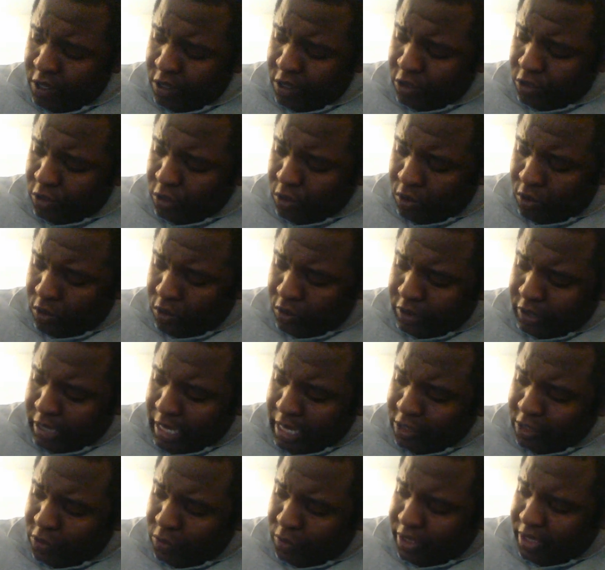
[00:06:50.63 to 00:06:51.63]
So
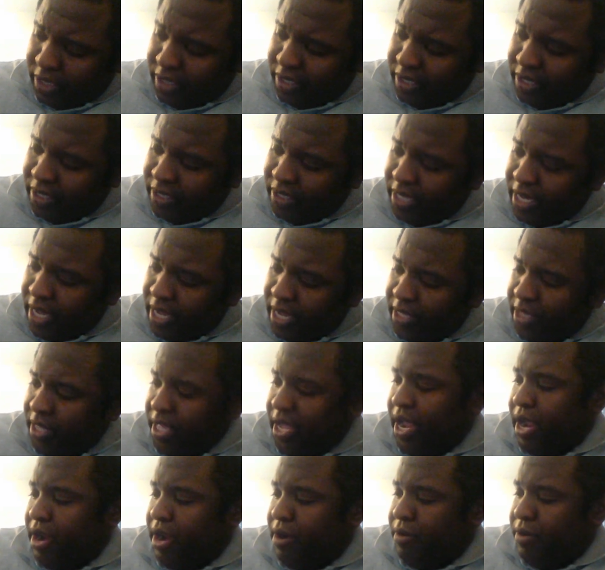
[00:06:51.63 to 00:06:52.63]
that's what this is saying.
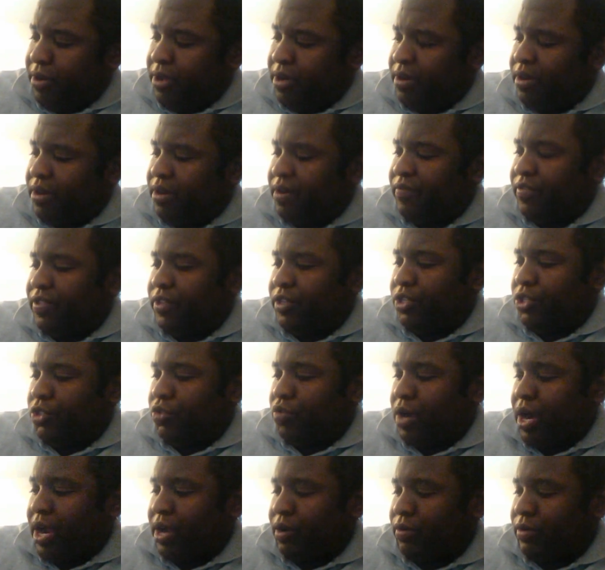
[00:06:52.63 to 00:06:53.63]
The area of this
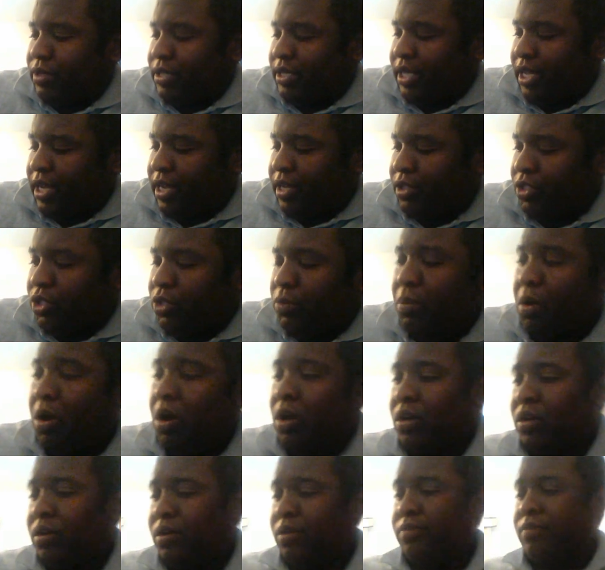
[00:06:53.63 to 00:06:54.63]
triangle is getting
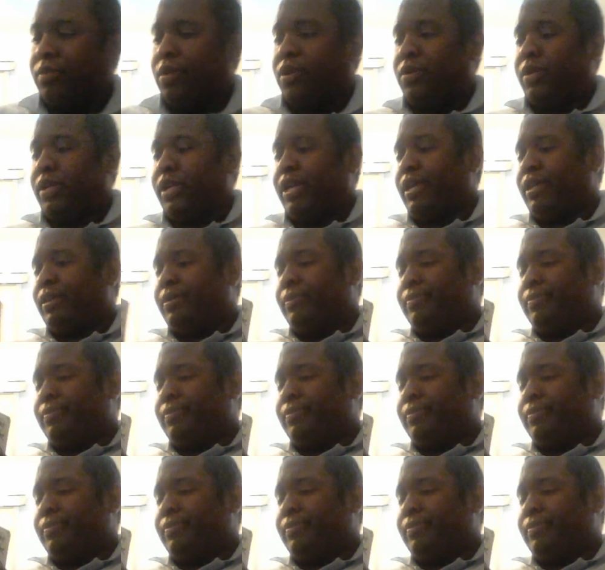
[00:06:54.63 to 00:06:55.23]
smaller, okay?